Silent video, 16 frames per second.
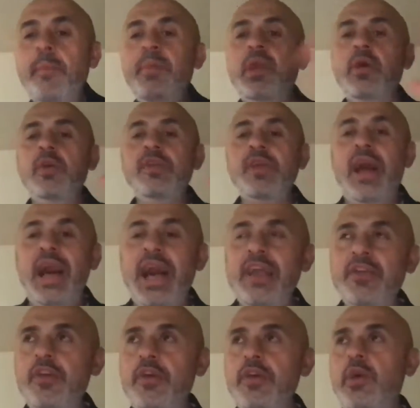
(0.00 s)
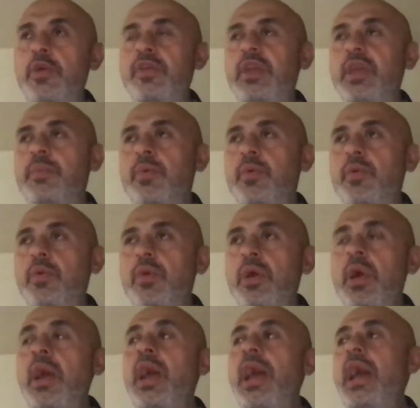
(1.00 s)
Because Heiser knows
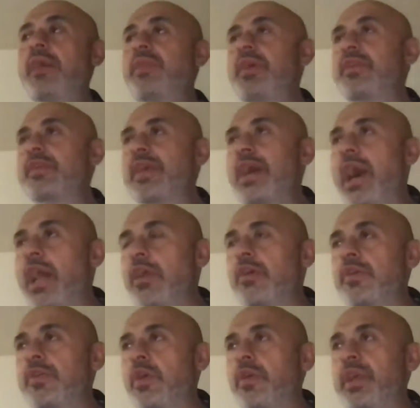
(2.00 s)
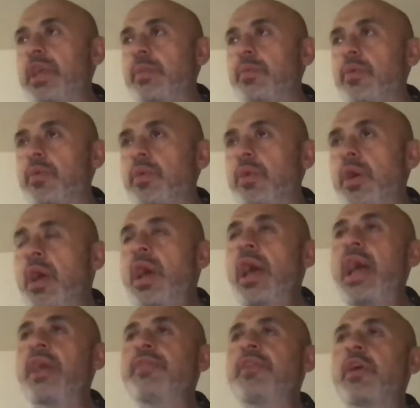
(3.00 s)
Hebrew, and these scholars know Hebrew,
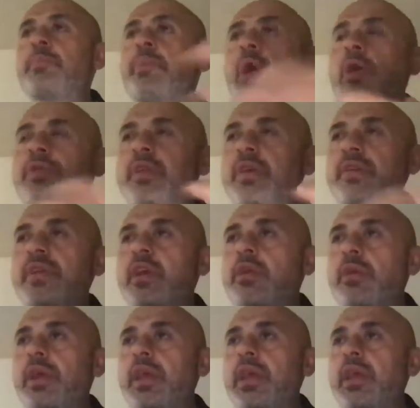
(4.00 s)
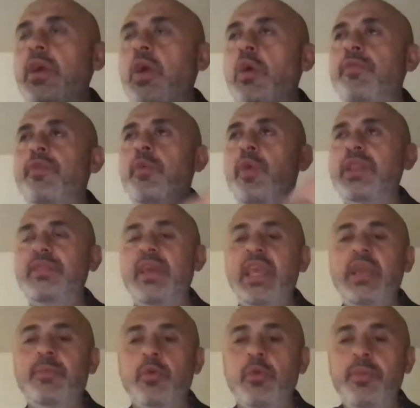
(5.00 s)
and they're both disagreeing over what the
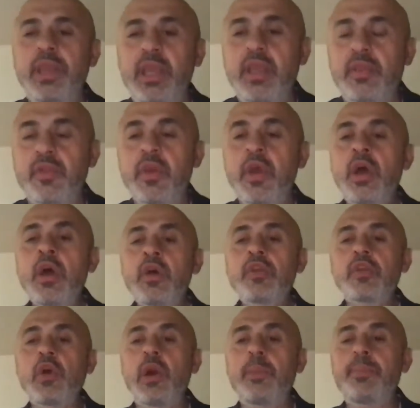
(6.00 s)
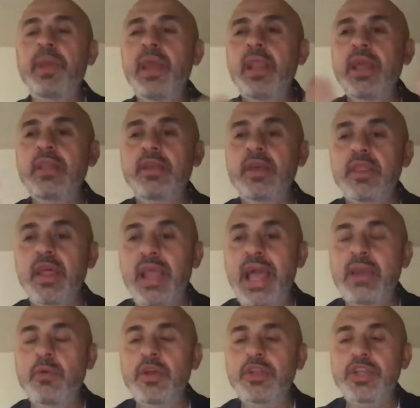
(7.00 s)
Hebrew means. So appealing to the
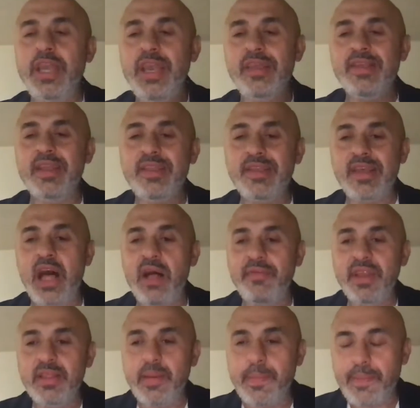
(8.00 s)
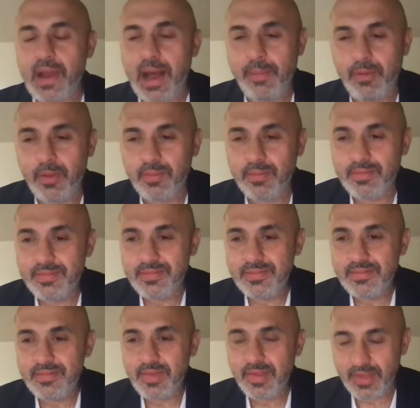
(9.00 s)
language isn't solving the problem.
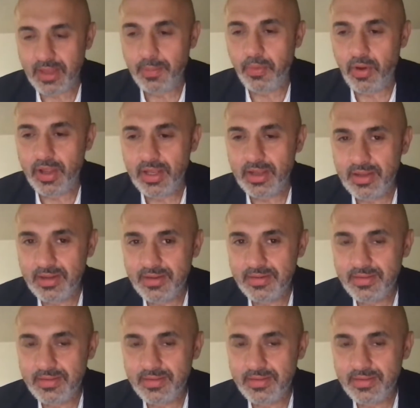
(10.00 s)
See the point?